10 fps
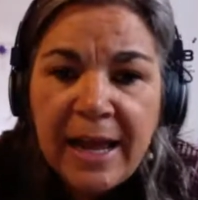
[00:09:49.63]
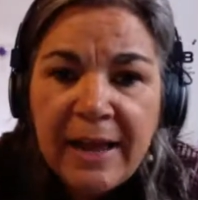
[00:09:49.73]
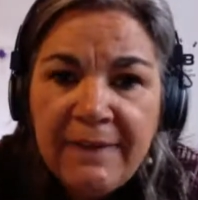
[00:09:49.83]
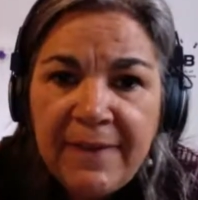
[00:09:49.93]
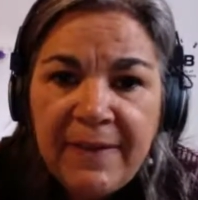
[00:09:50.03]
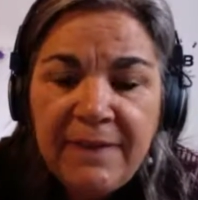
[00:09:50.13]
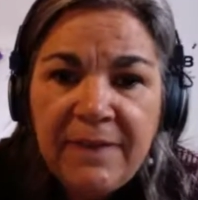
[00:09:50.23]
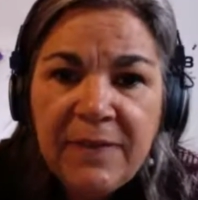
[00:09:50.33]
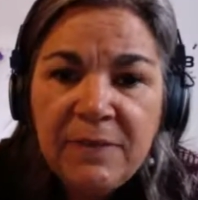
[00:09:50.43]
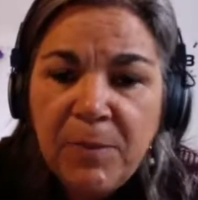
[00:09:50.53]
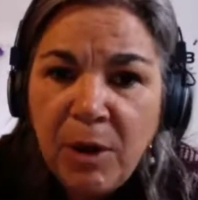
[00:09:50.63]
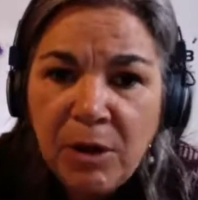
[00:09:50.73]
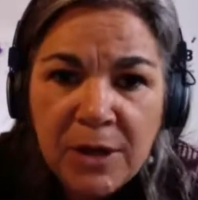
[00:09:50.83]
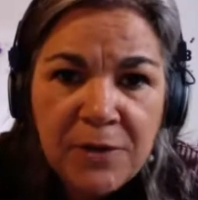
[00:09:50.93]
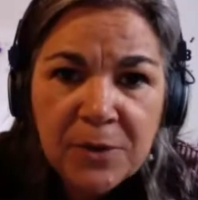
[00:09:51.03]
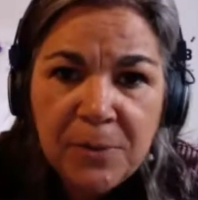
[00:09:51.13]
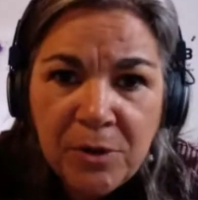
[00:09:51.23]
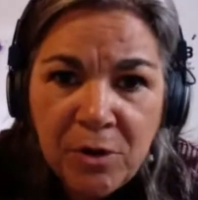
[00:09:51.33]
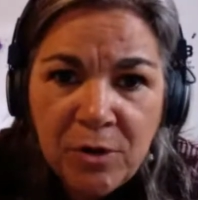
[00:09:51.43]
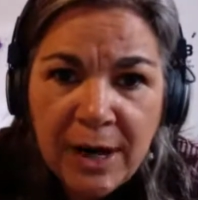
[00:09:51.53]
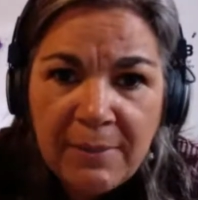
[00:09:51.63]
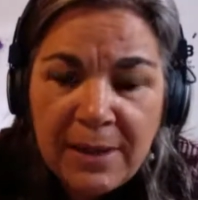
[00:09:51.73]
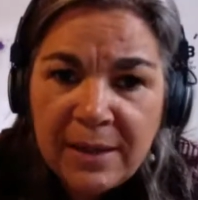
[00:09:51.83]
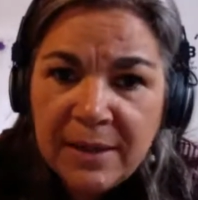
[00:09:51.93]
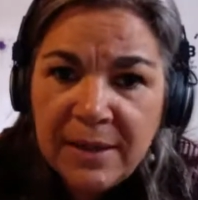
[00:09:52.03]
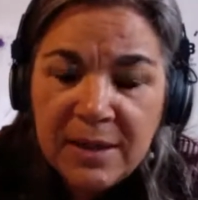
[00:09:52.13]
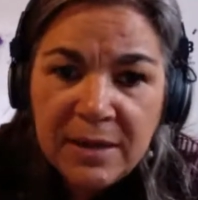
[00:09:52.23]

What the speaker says: And then the bulk of their programming,